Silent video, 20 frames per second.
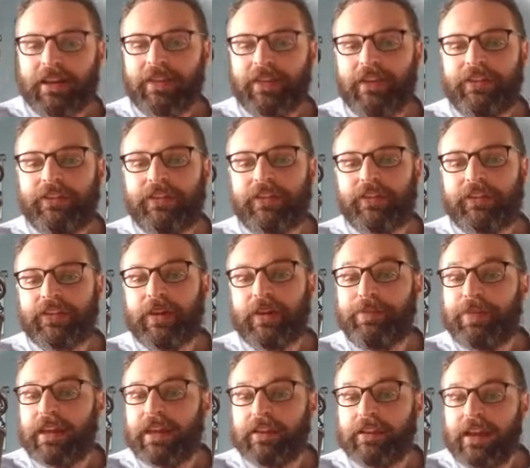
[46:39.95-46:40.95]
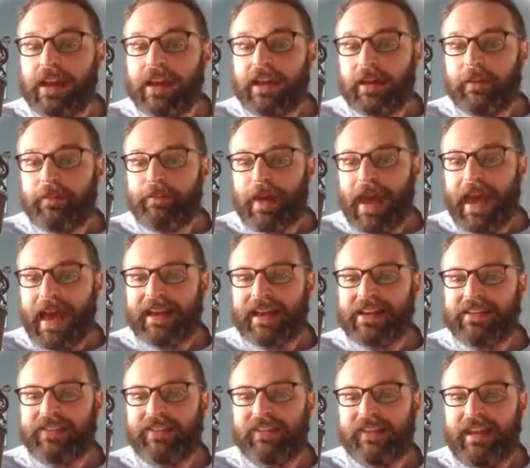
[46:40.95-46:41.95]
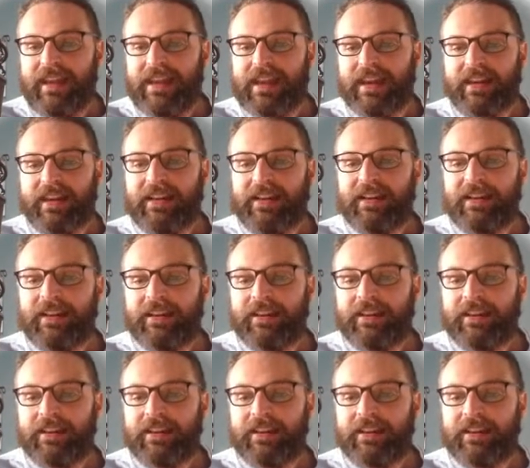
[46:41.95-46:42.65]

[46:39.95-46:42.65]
This is something like packets in,